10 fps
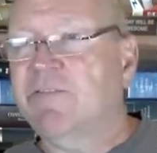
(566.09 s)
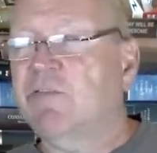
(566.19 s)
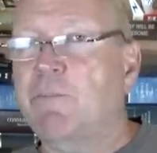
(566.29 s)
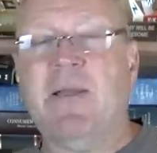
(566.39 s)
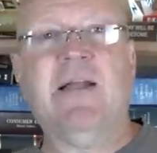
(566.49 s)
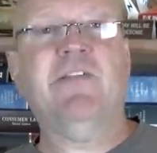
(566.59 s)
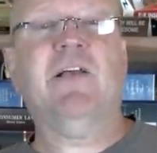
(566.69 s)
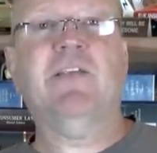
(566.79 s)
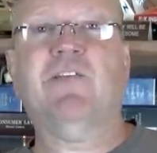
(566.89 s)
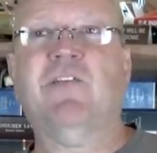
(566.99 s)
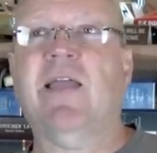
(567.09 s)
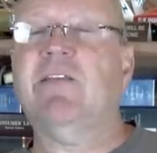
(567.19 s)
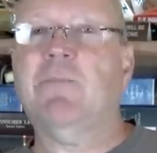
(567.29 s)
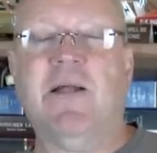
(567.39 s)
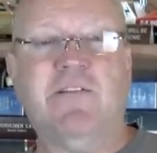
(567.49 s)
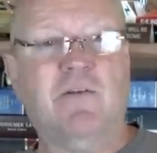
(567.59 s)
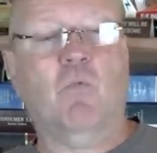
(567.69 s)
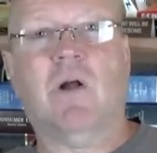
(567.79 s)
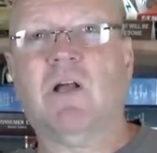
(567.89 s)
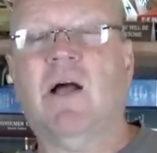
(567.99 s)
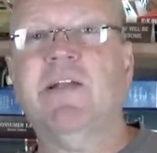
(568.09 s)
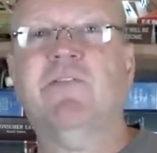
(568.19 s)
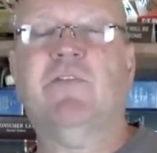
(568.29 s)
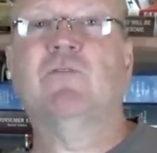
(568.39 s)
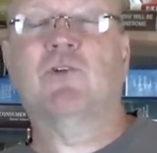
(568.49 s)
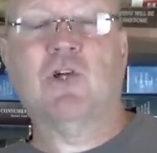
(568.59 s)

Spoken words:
Depends on the state, depends on what kinds of things we're